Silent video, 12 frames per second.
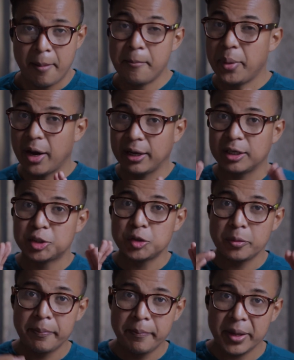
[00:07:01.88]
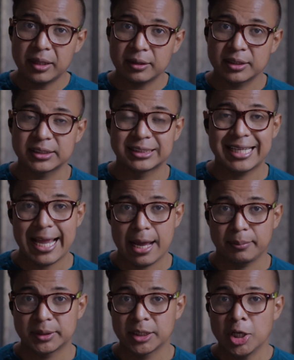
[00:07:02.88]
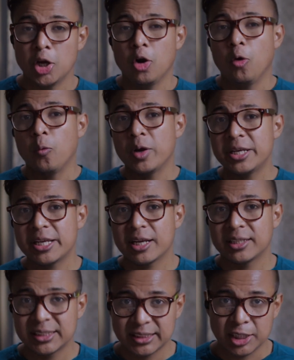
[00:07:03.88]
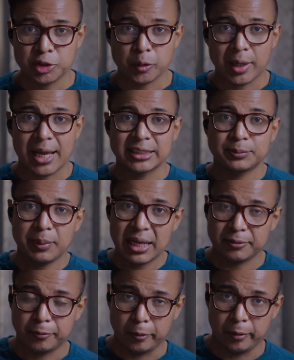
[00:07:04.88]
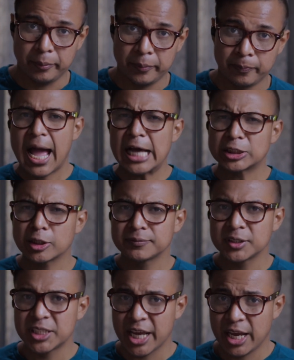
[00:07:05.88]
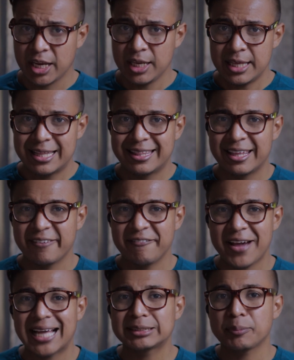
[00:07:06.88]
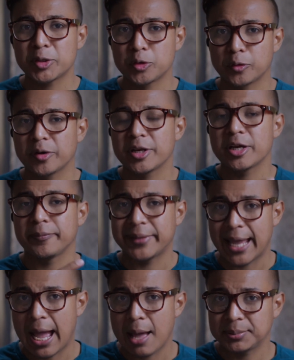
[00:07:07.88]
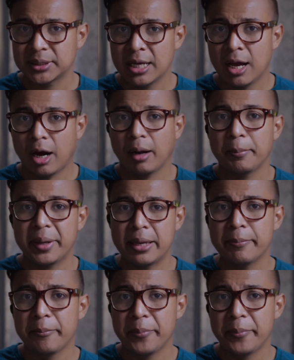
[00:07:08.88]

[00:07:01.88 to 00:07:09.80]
But to build these dApps, we need a decentralized platform. As of today, the vast majority of dApps are being